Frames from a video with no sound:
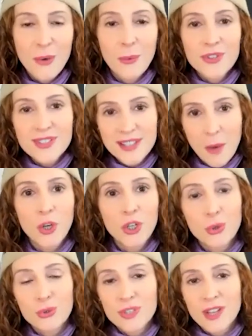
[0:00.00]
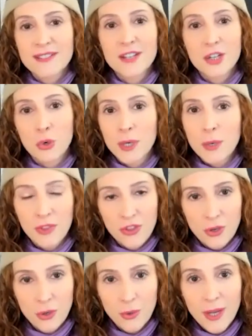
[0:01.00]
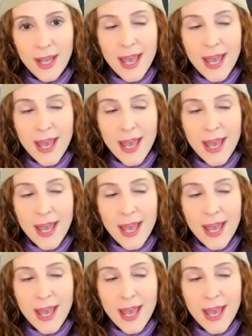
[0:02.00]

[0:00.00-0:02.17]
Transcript: with someone who doesn't agree with you.